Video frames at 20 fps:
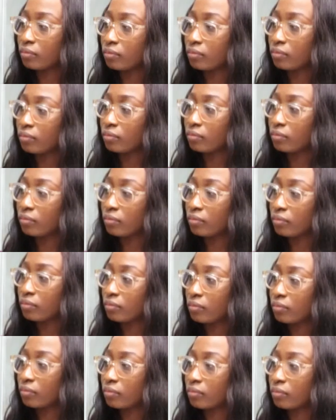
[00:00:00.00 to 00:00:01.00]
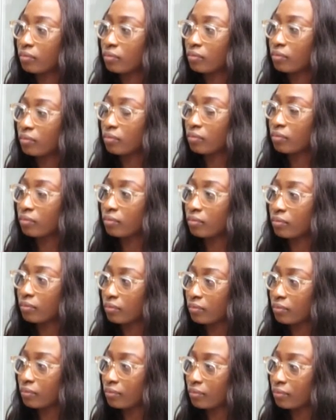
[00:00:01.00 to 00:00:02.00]

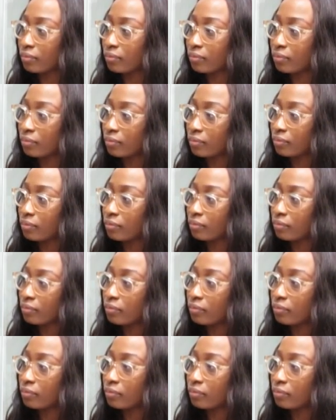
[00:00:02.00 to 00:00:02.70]
No words are spoken by the person on screen.